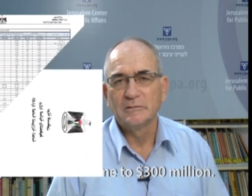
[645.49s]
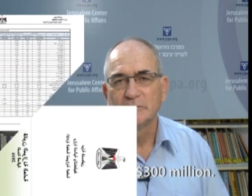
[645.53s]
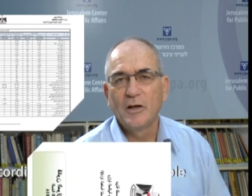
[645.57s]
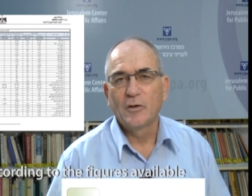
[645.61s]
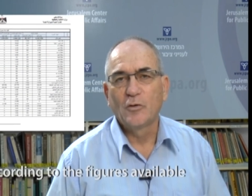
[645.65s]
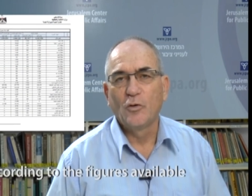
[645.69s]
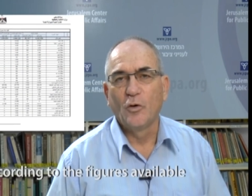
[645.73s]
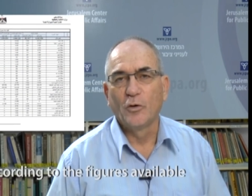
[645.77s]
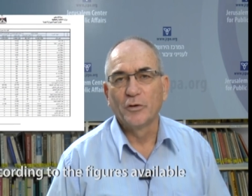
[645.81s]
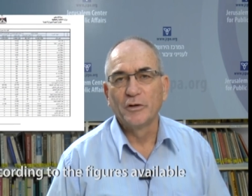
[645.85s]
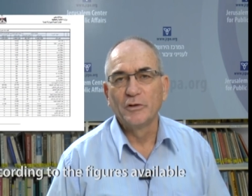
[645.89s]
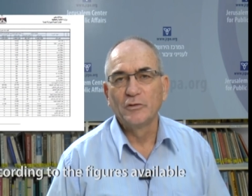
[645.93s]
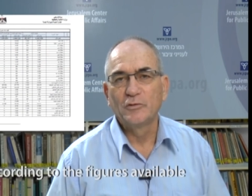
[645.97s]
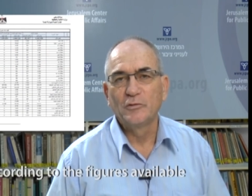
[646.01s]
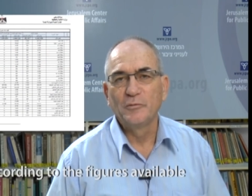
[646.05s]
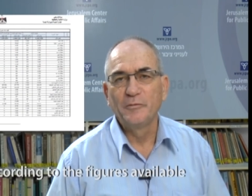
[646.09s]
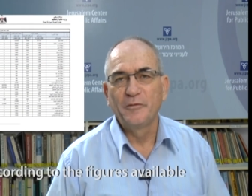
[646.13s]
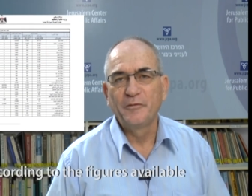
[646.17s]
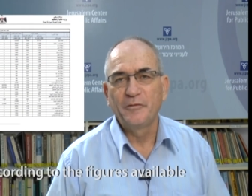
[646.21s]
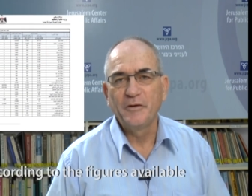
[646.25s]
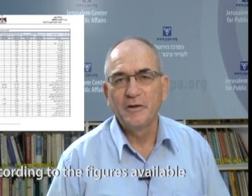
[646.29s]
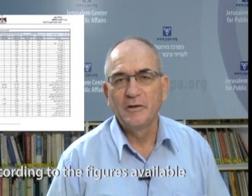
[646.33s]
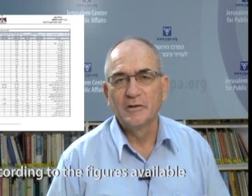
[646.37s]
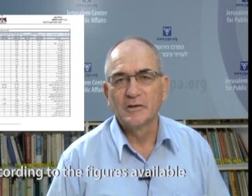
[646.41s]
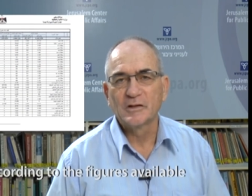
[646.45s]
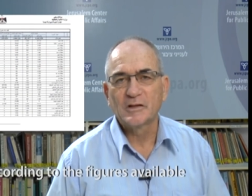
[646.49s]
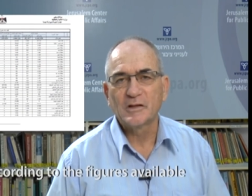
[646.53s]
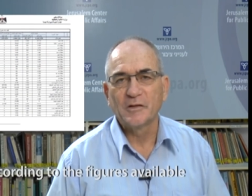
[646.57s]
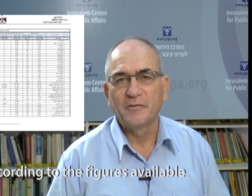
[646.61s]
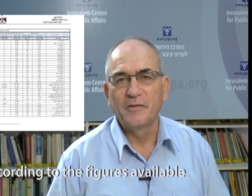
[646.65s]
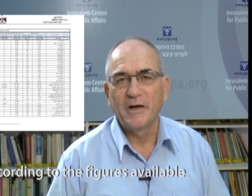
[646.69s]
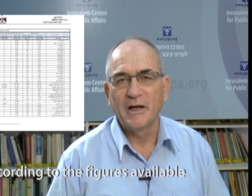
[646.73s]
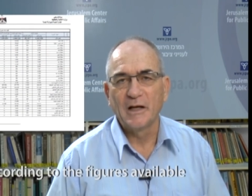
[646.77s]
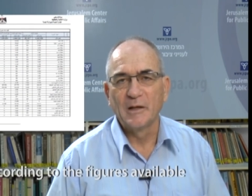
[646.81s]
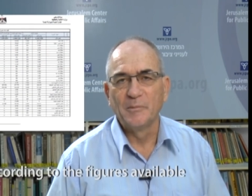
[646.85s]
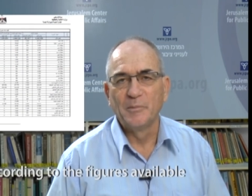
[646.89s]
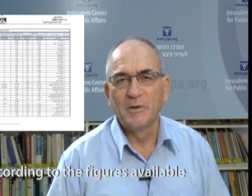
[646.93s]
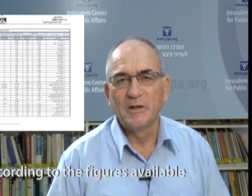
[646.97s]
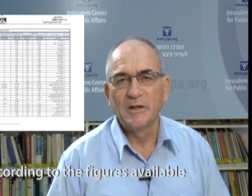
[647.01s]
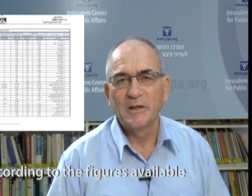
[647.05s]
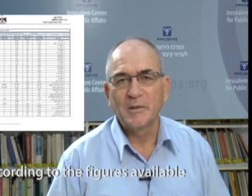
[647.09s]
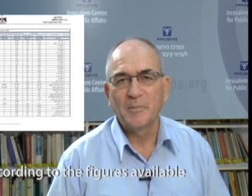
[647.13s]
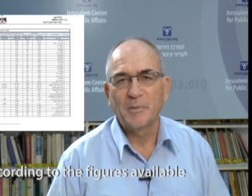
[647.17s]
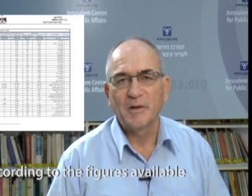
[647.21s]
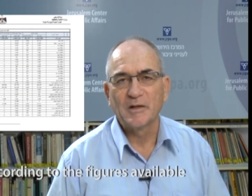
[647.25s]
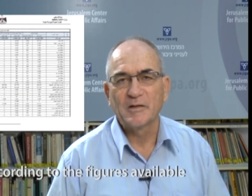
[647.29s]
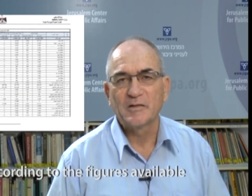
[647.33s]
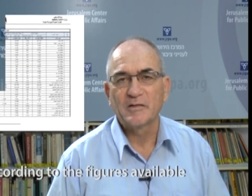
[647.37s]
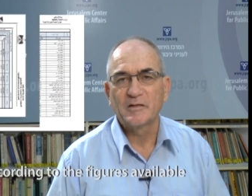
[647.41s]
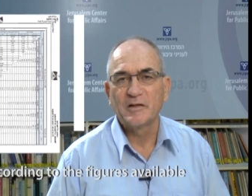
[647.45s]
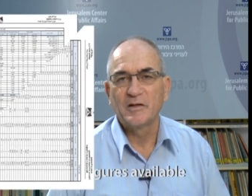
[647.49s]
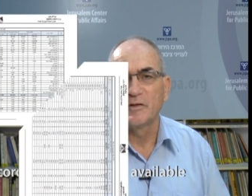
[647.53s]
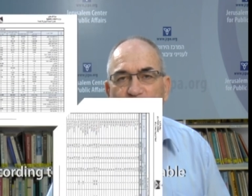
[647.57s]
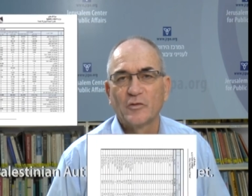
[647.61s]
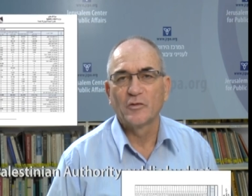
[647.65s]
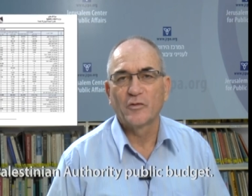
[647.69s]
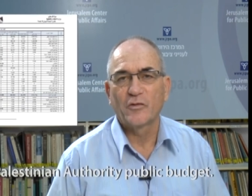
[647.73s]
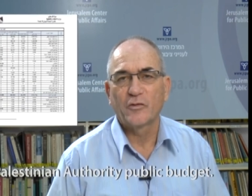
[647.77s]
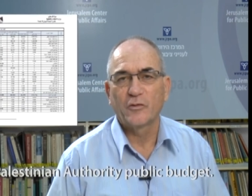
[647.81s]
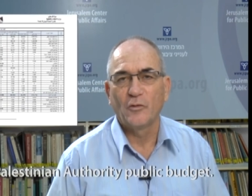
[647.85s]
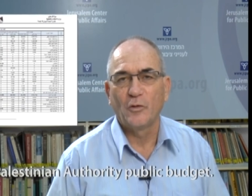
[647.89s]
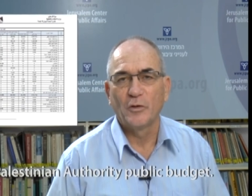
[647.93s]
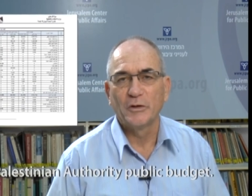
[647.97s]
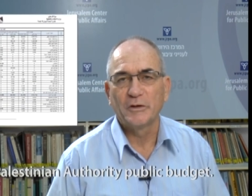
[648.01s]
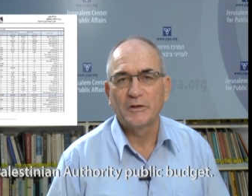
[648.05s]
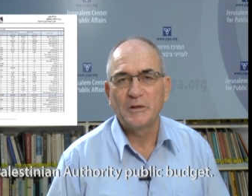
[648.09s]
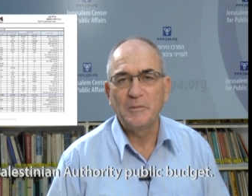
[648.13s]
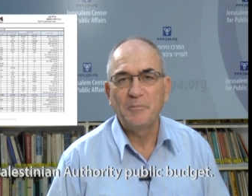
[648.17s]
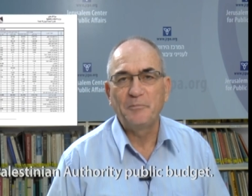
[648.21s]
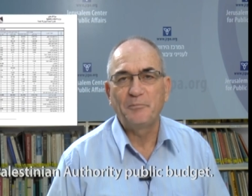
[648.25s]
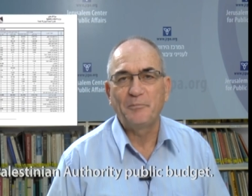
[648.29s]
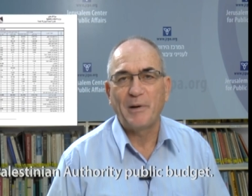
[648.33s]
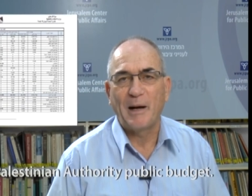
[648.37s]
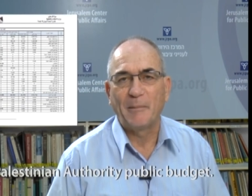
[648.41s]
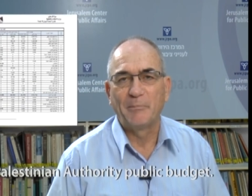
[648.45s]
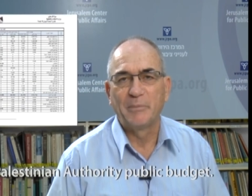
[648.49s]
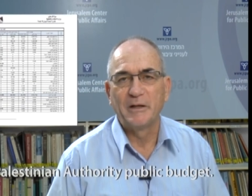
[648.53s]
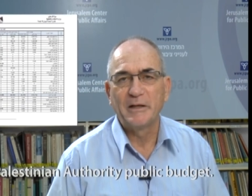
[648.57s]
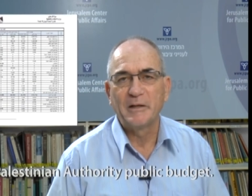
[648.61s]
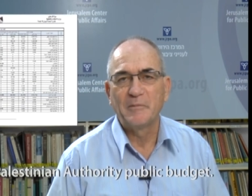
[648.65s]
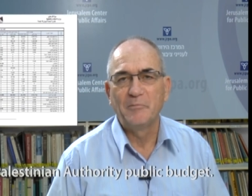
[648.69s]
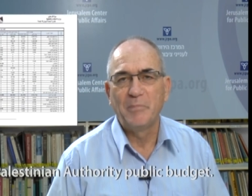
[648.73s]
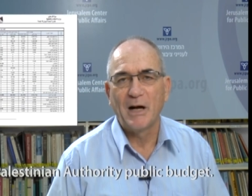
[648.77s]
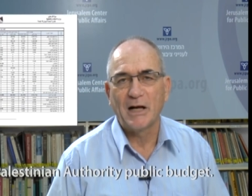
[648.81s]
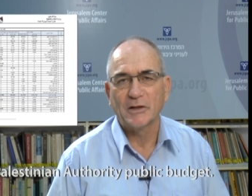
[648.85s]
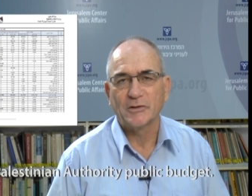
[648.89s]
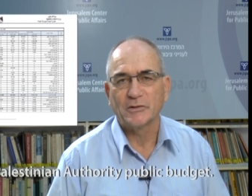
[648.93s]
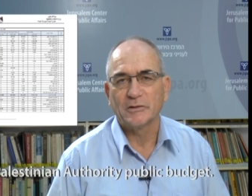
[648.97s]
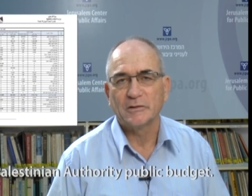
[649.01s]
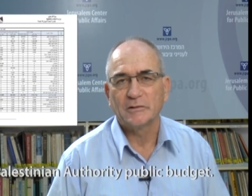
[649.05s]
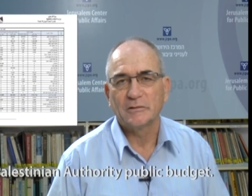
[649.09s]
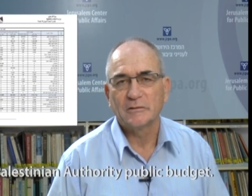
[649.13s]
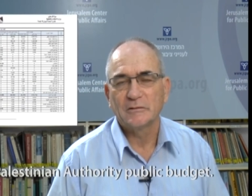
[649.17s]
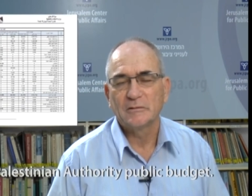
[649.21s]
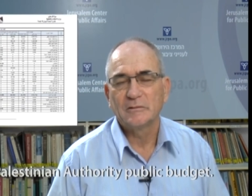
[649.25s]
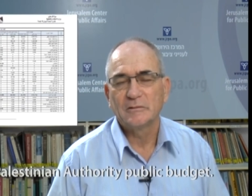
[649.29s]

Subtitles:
according to figures available in the Palestinian Authority public budget.